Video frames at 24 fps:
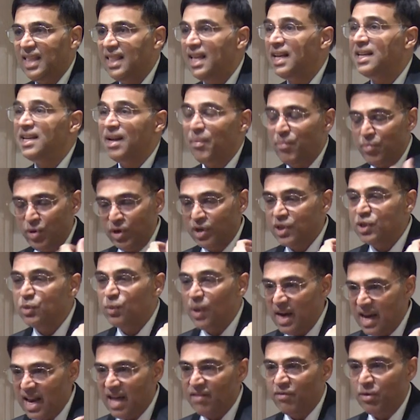that computers
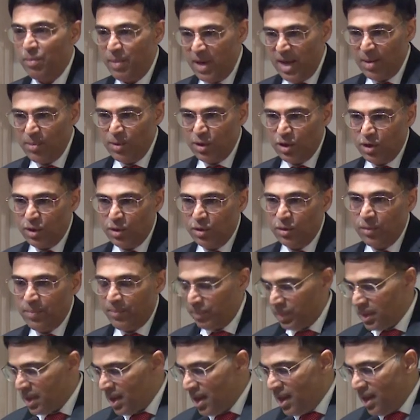will never be able to
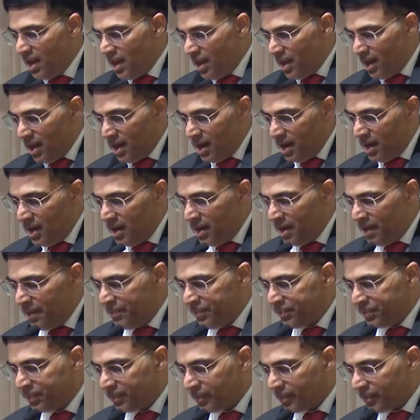
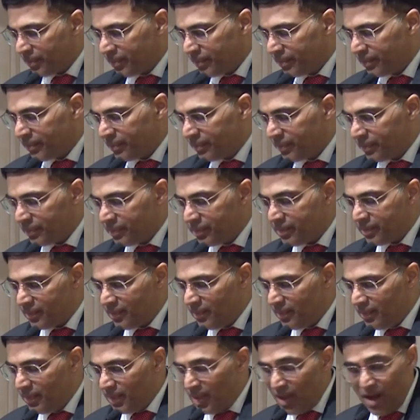do.
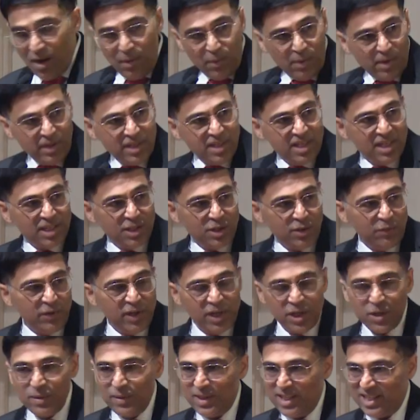Just to
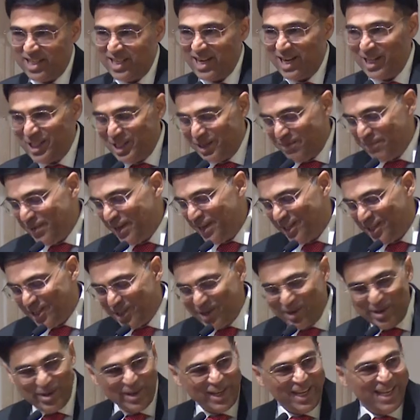finish with the ChatGPT
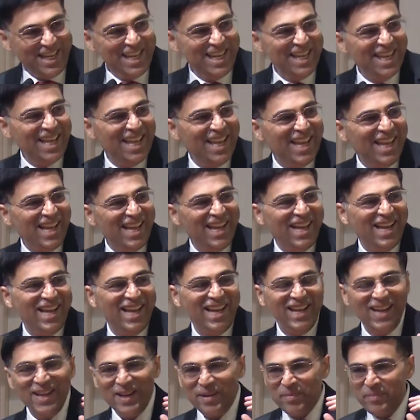story,
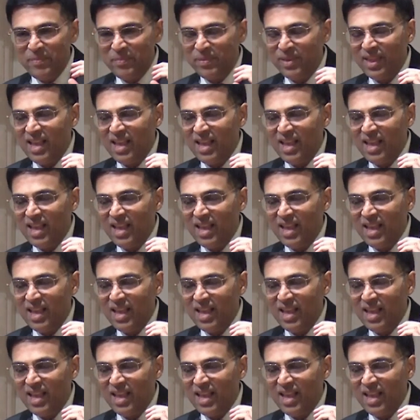a